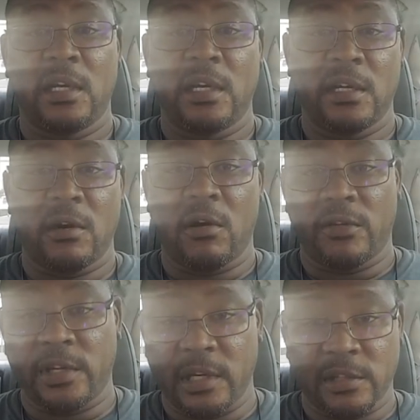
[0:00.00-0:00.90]
and
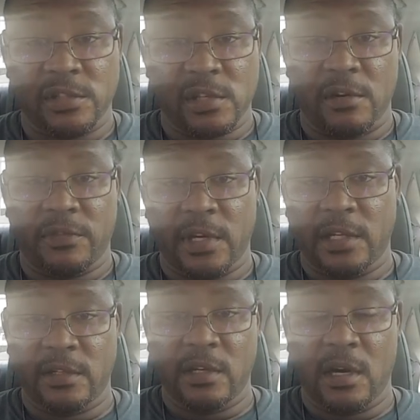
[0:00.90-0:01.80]
all the other stuff
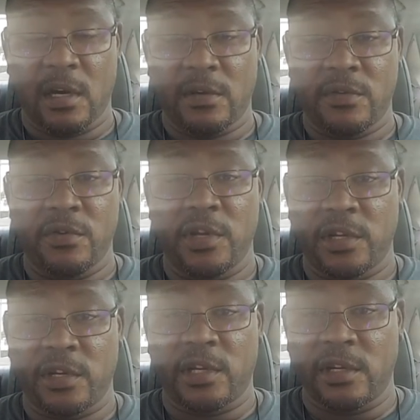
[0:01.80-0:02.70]
that you
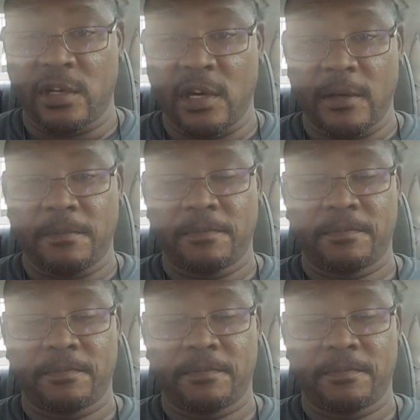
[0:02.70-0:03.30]
need to get done.